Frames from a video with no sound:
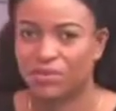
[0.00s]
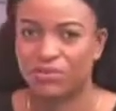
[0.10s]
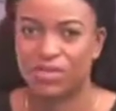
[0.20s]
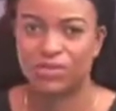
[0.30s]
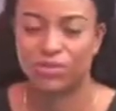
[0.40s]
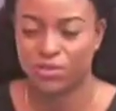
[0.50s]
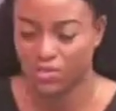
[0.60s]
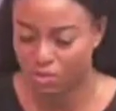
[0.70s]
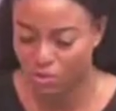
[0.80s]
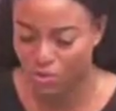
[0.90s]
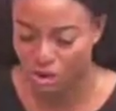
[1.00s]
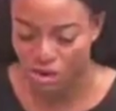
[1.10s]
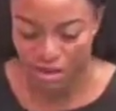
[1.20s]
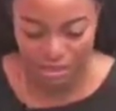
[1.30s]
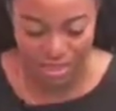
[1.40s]
and on and on and on. So
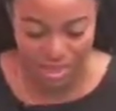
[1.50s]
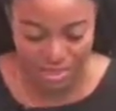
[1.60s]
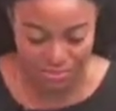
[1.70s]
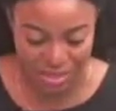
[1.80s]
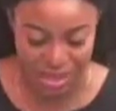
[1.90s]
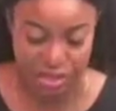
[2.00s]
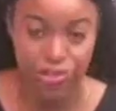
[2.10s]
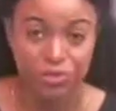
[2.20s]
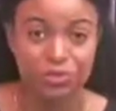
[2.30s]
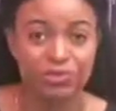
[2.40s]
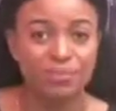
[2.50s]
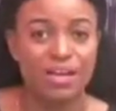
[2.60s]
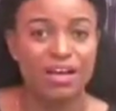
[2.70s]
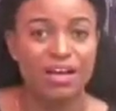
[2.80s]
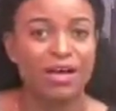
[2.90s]
this has been our show.
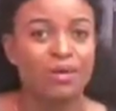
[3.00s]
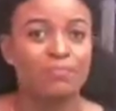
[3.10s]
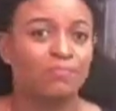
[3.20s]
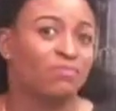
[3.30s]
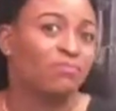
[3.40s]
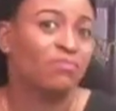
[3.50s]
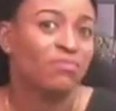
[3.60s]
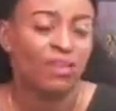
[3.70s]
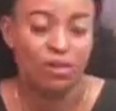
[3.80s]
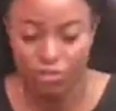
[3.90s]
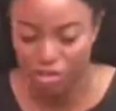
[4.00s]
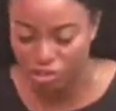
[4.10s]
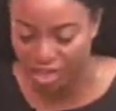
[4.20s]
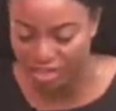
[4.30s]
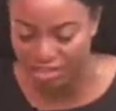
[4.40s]
We
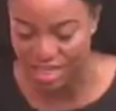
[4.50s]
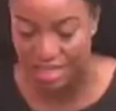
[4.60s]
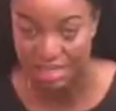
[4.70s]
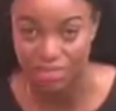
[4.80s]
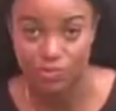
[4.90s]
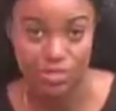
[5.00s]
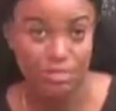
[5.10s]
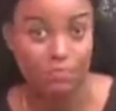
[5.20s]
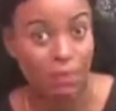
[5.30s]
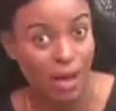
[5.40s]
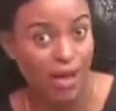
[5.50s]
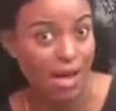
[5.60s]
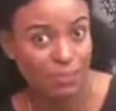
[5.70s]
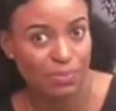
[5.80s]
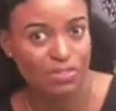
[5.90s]
trust that this will spark
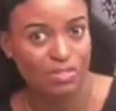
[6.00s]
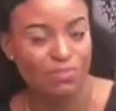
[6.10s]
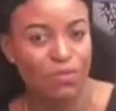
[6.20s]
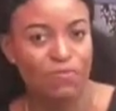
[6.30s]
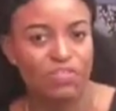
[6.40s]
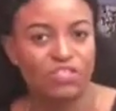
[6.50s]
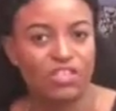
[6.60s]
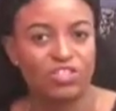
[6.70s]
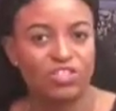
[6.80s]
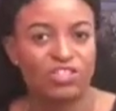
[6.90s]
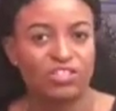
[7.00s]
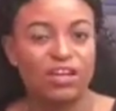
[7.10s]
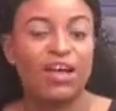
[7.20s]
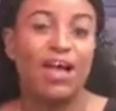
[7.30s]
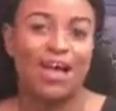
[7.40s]
up some conversation
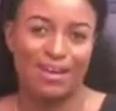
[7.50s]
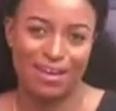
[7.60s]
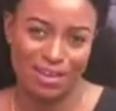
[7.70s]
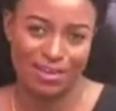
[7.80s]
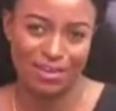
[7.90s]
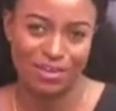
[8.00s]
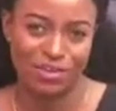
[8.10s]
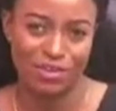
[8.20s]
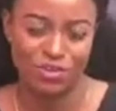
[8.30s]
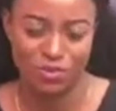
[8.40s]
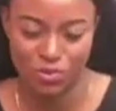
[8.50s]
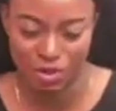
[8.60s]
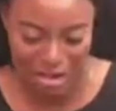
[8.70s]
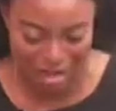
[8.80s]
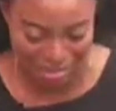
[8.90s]
again. You know,
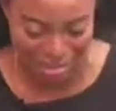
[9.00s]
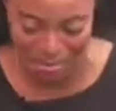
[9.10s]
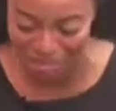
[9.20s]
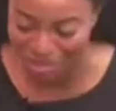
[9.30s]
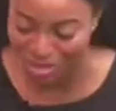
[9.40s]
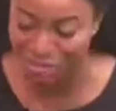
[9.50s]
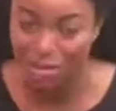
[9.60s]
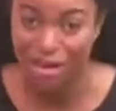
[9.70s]
as a people, I think we